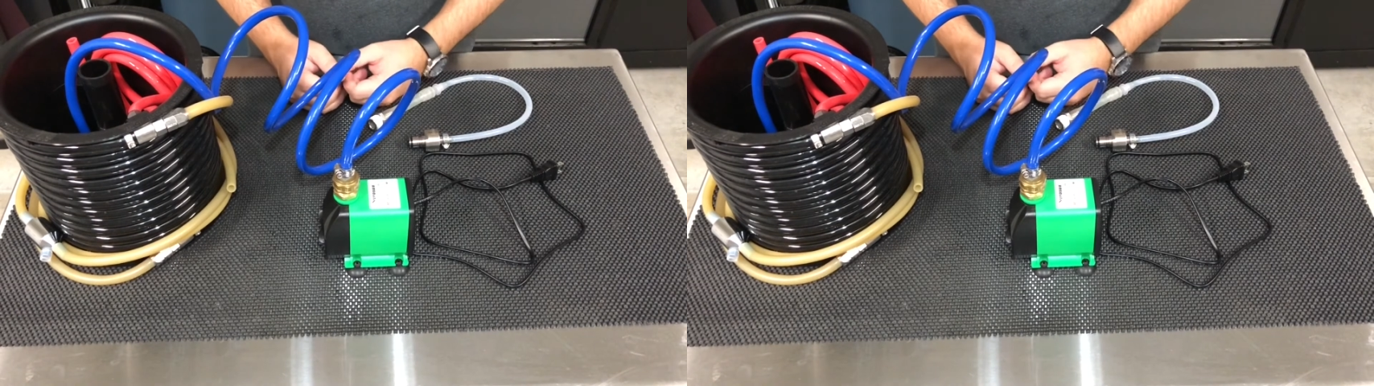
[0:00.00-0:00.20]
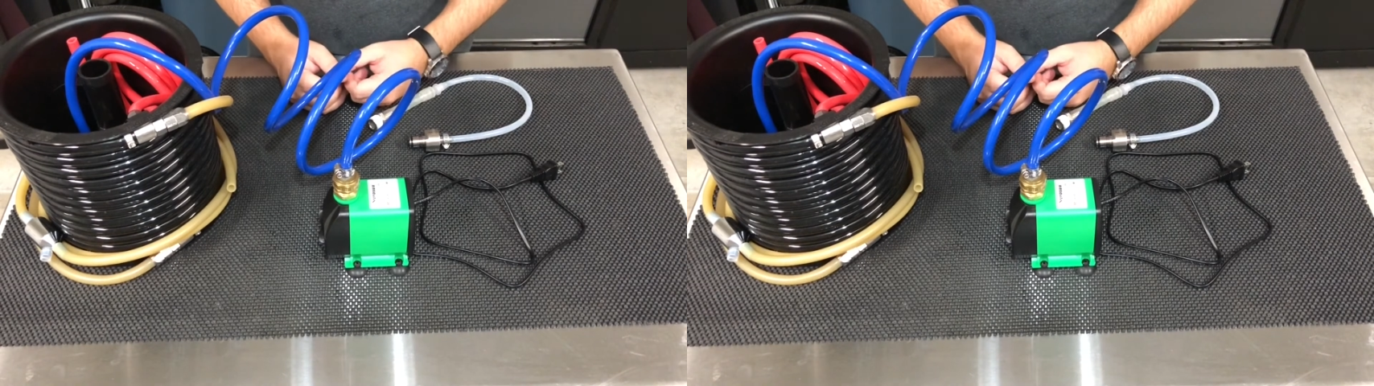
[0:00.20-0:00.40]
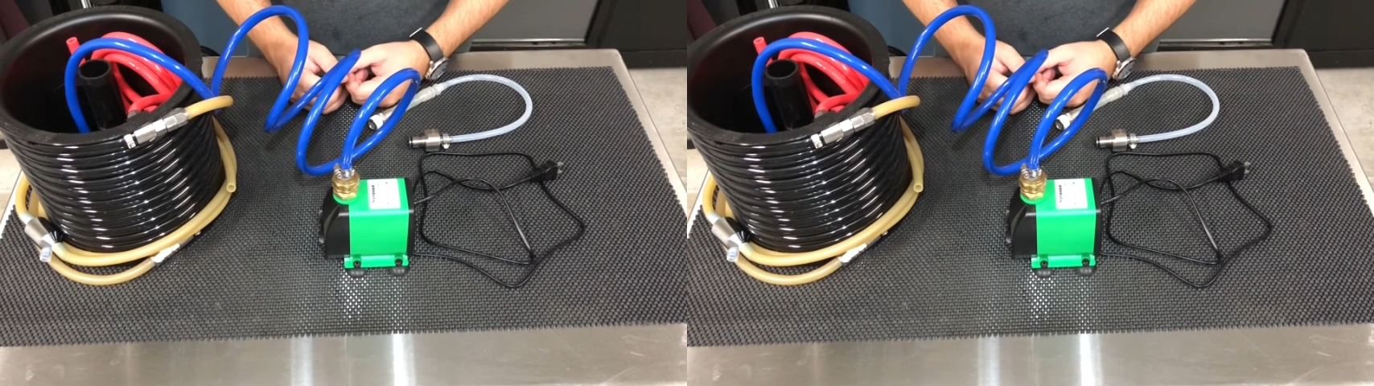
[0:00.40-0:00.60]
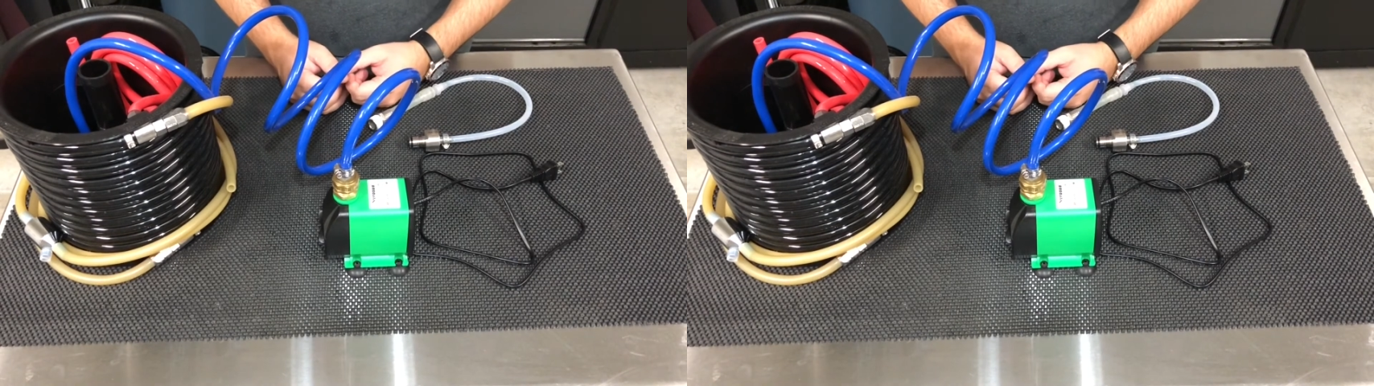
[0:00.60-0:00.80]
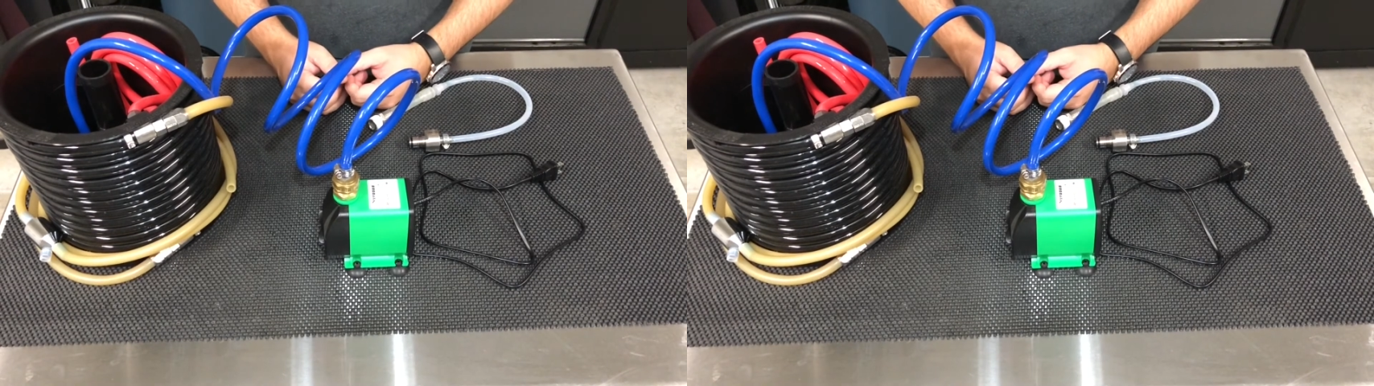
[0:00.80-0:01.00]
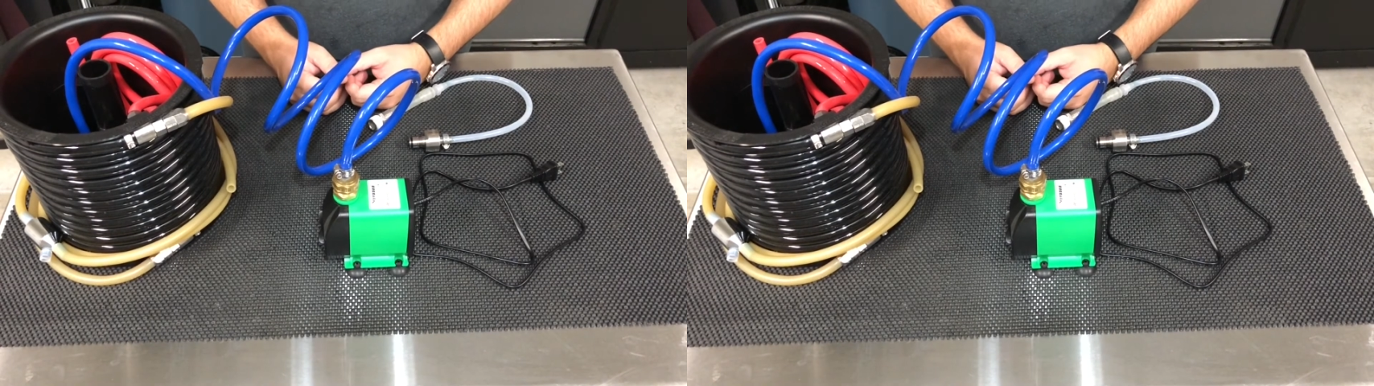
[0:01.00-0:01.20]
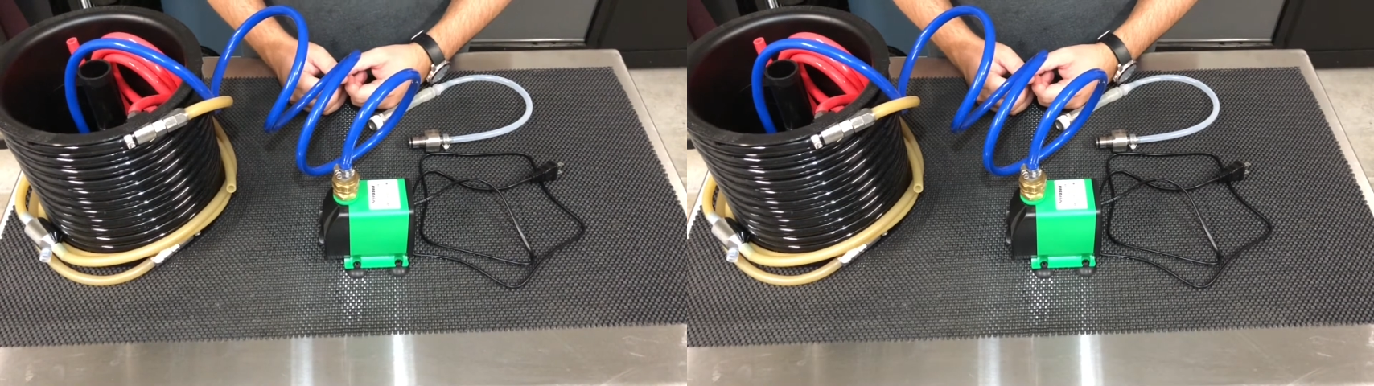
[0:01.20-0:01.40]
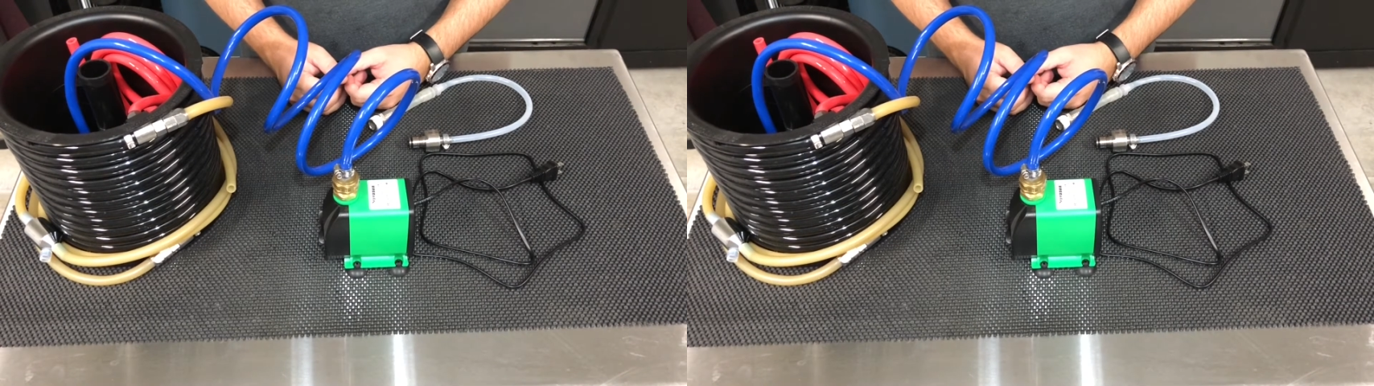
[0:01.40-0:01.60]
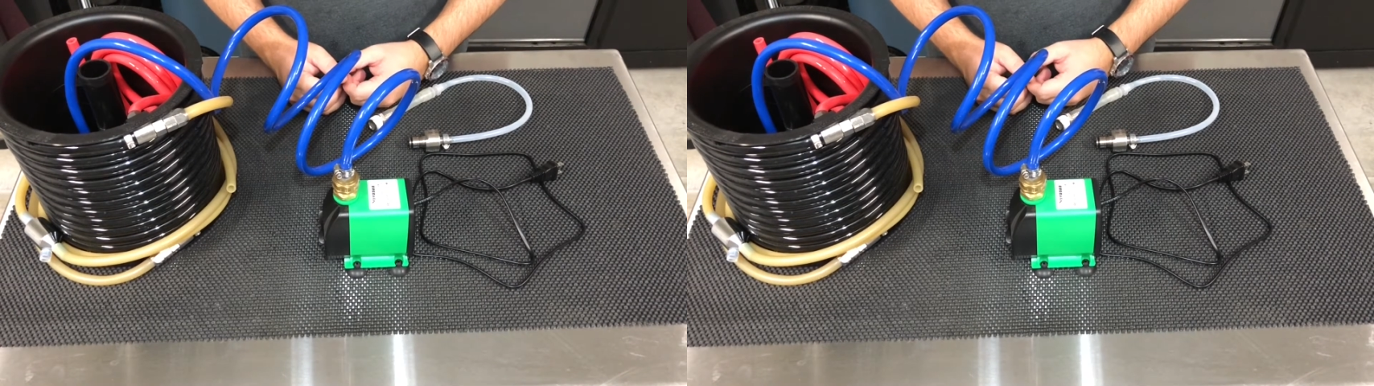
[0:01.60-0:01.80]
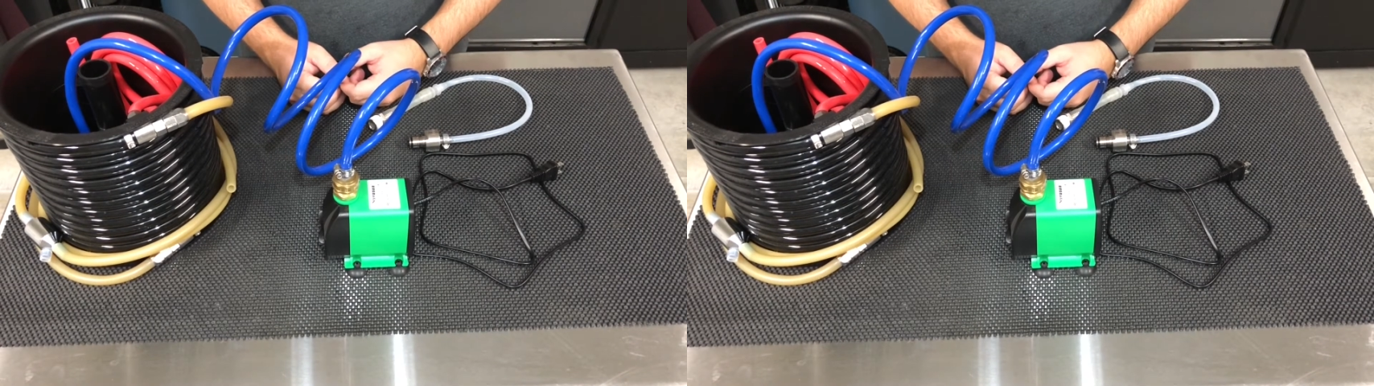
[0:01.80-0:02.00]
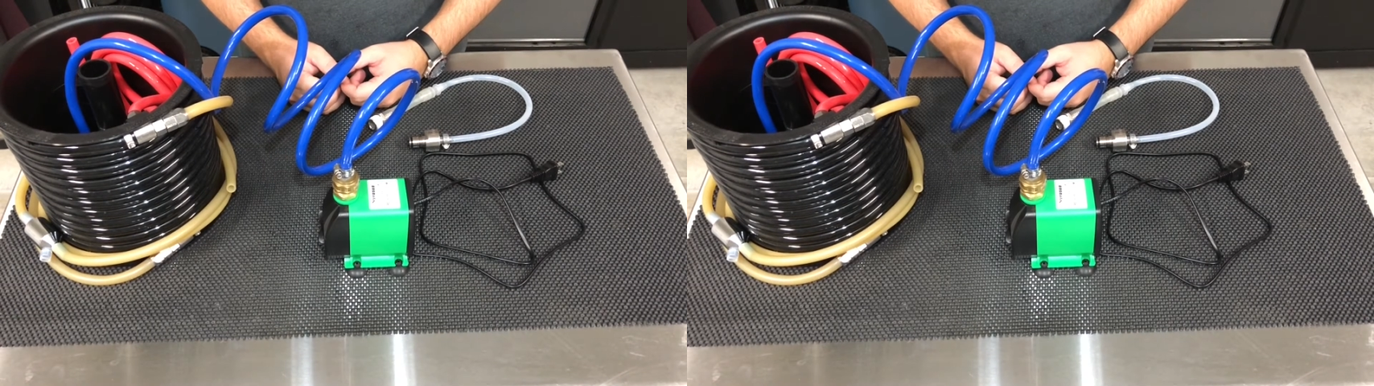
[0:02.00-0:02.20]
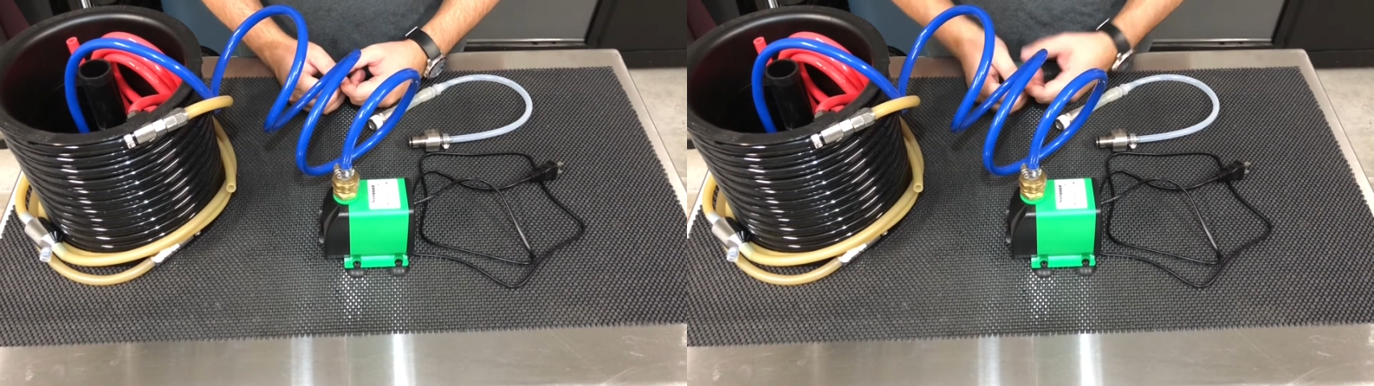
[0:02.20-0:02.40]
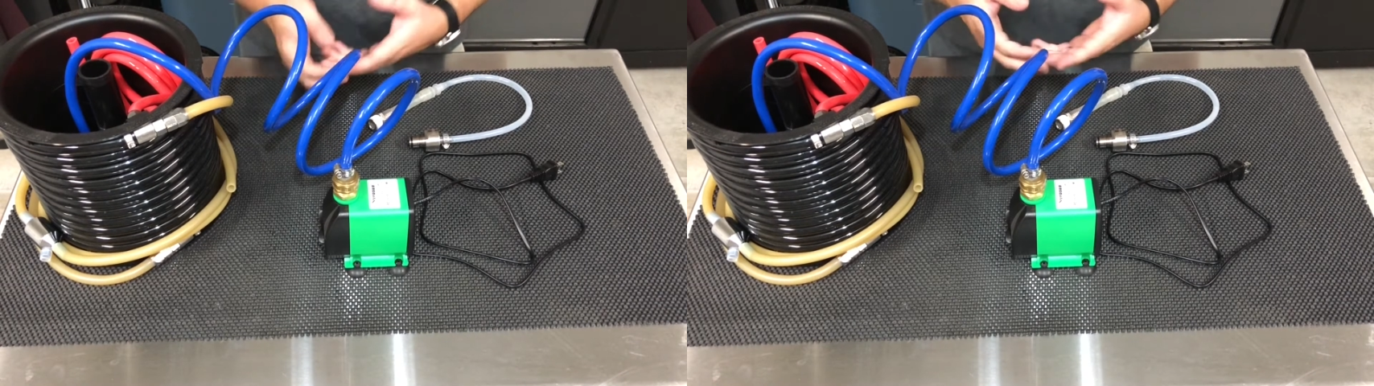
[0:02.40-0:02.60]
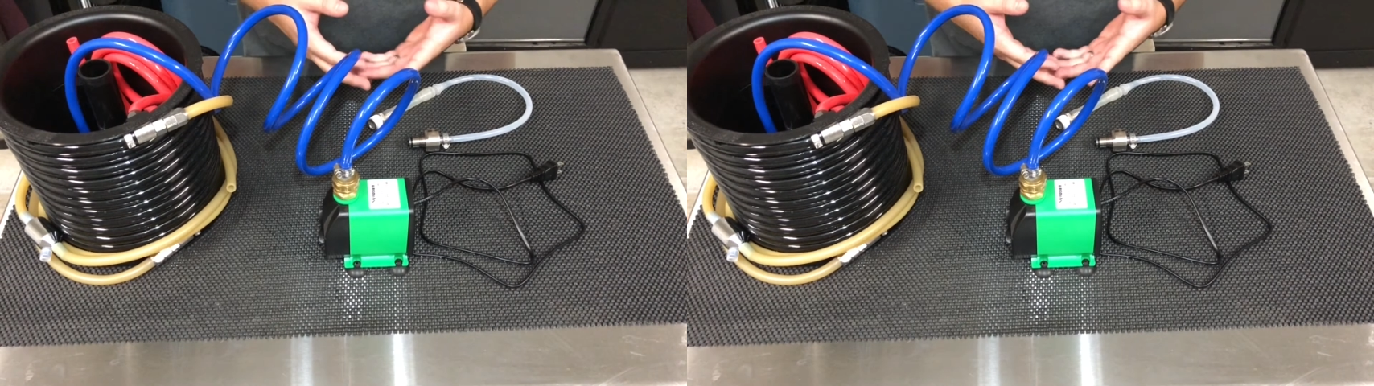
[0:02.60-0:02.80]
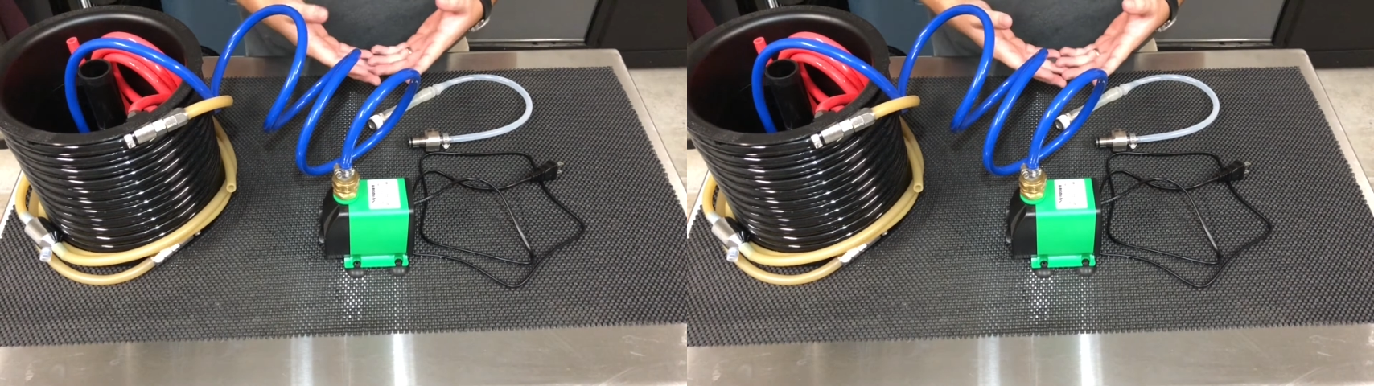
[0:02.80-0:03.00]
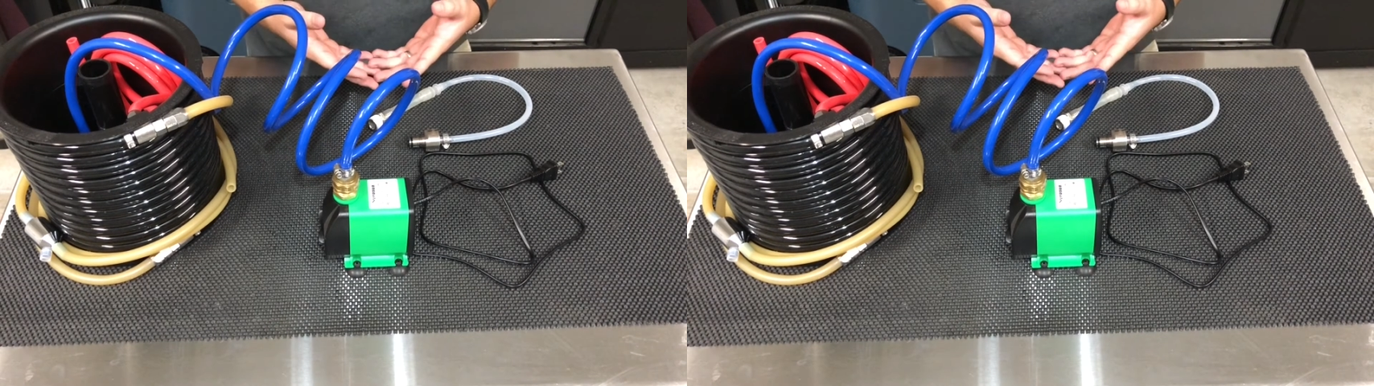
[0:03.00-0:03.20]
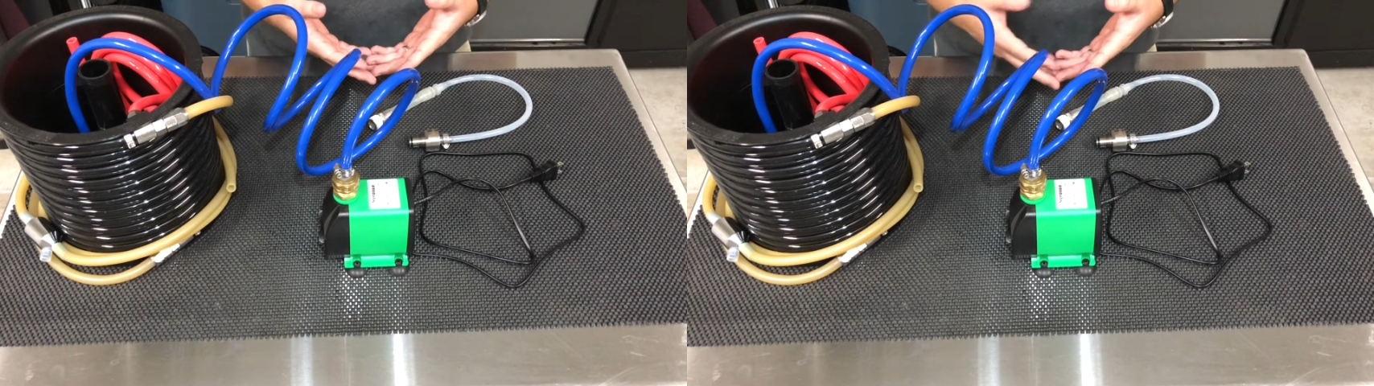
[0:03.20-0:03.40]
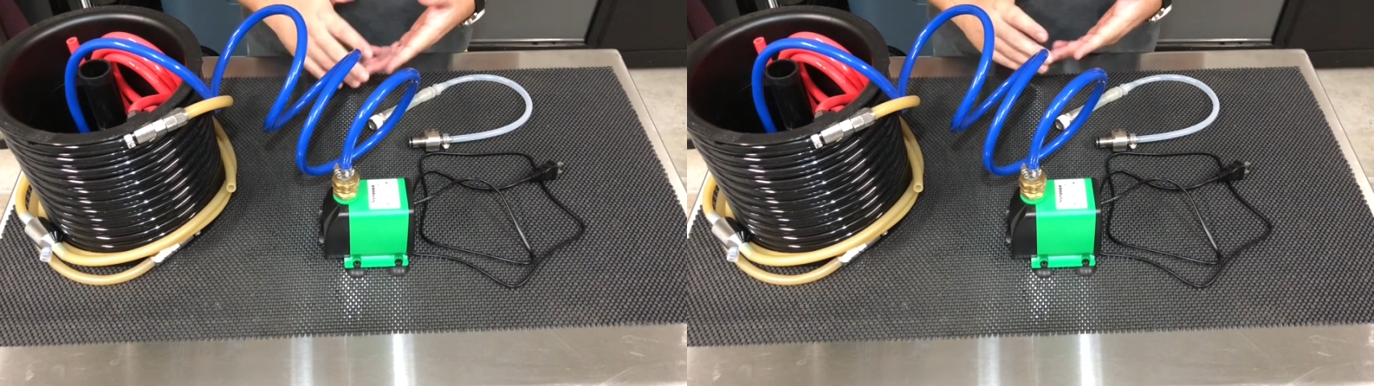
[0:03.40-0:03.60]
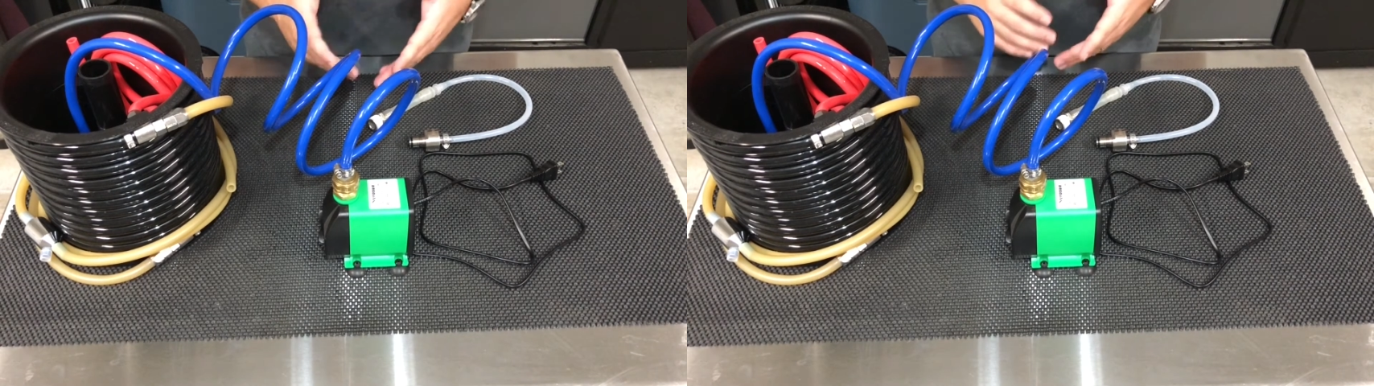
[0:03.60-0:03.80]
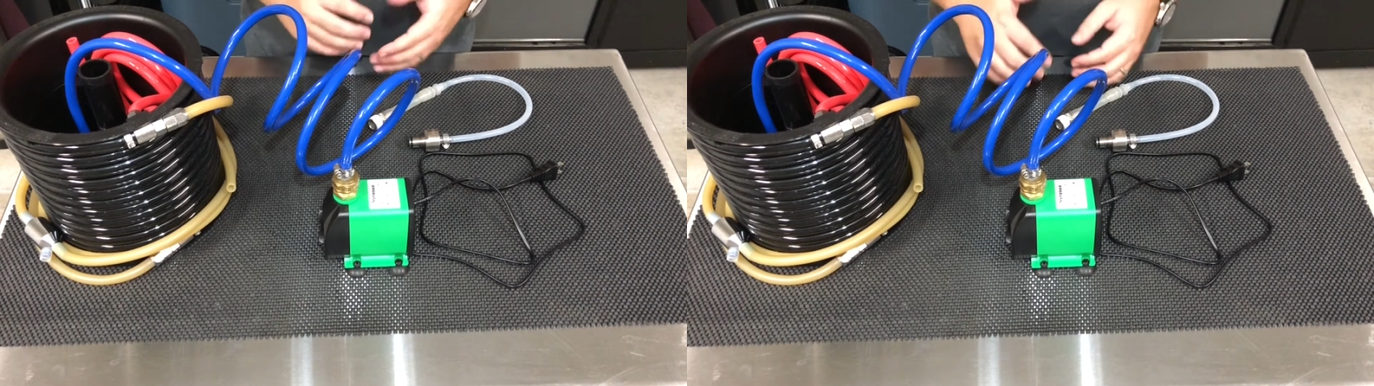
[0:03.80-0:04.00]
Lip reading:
No face is visible, so there are no lips to read.